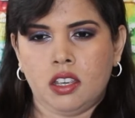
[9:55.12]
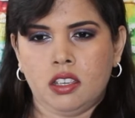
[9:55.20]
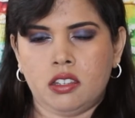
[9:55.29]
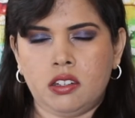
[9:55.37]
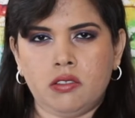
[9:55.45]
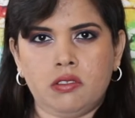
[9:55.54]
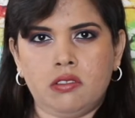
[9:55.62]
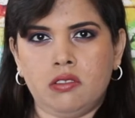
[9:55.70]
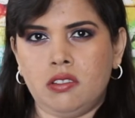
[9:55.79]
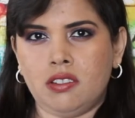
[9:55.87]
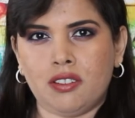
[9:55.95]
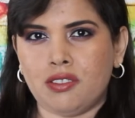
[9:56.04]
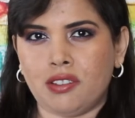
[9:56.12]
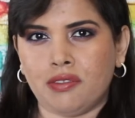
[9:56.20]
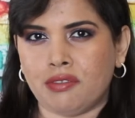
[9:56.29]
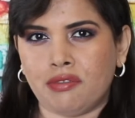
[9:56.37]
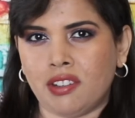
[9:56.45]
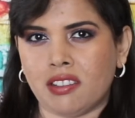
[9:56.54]
you don't even
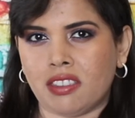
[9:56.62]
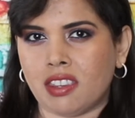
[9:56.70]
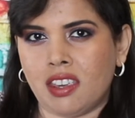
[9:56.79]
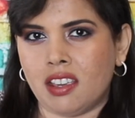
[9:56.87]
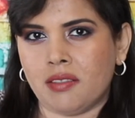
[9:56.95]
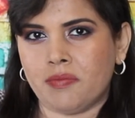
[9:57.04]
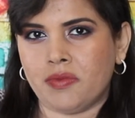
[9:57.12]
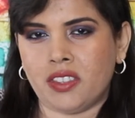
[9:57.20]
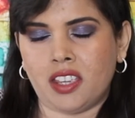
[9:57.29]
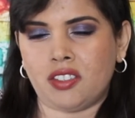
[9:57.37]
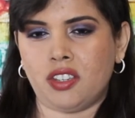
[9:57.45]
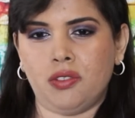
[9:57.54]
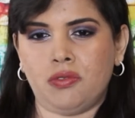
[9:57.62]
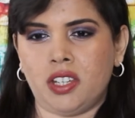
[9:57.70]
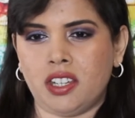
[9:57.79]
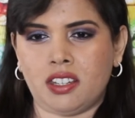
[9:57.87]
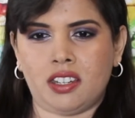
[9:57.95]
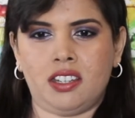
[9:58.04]
feel a thing. There's no
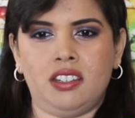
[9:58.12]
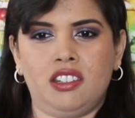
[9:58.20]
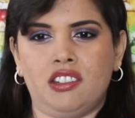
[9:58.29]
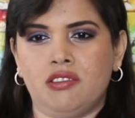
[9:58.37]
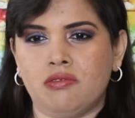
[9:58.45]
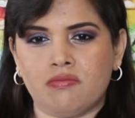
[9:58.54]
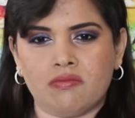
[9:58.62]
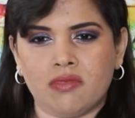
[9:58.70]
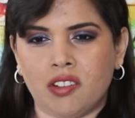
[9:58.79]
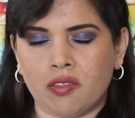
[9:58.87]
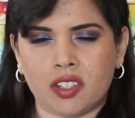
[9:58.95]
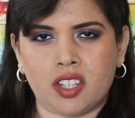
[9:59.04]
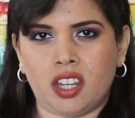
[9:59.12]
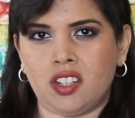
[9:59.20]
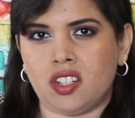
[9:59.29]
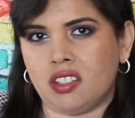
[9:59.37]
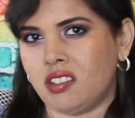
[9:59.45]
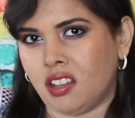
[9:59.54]
tingling, no
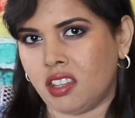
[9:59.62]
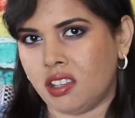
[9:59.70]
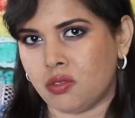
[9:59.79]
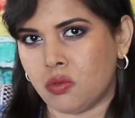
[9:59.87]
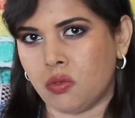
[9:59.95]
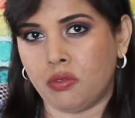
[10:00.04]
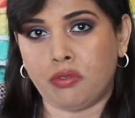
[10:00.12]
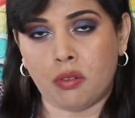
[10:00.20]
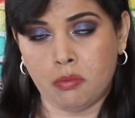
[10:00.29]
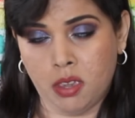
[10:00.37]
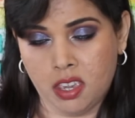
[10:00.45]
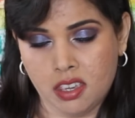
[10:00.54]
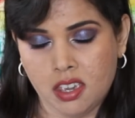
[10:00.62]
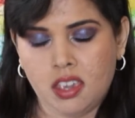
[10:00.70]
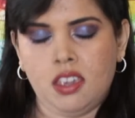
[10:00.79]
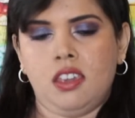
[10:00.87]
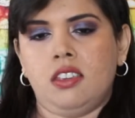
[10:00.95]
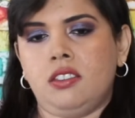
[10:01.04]
irritation, nothing at all for me.
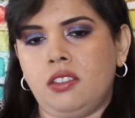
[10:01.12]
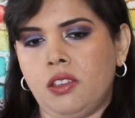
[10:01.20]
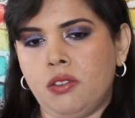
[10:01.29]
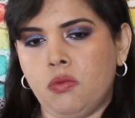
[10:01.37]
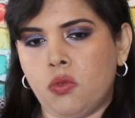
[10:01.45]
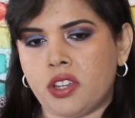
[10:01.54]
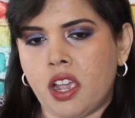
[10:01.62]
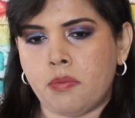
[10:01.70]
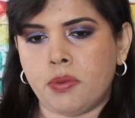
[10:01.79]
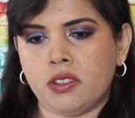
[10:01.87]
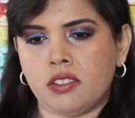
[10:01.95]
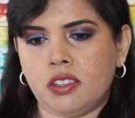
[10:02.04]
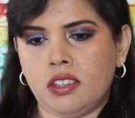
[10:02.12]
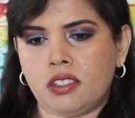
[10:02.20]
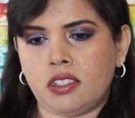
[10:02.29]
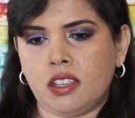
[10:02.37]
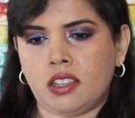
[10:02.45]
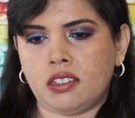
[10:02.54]
So what happens is
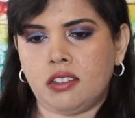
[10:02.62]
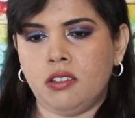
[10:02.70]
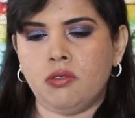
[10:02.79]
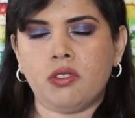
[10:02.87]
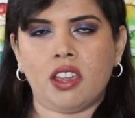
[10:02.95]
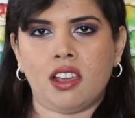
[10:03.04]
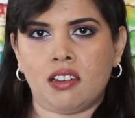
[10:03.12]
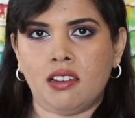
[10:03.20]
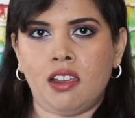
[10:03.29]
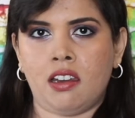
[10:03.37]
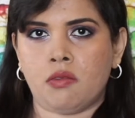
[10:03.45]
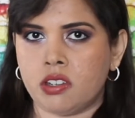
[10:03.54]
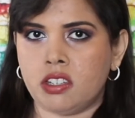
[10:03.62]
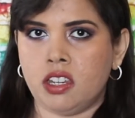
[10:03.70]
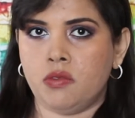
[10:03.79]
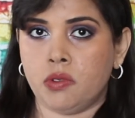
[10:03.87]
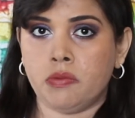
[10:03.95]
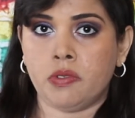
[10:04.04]
that you can layer it even